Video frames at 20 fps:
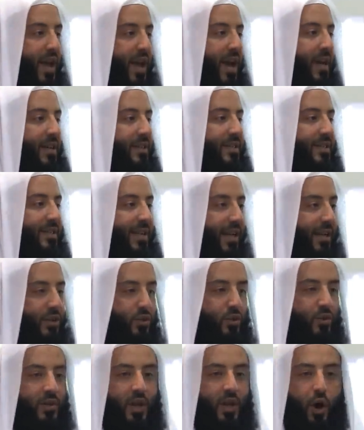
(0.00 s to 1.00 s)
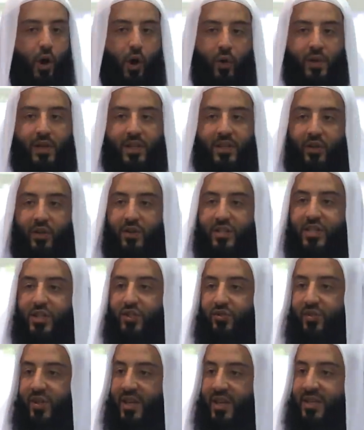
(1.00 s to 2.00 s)
and stuck to their own little
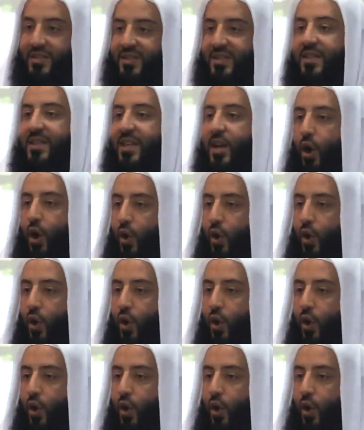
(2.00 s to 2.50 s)
screens and their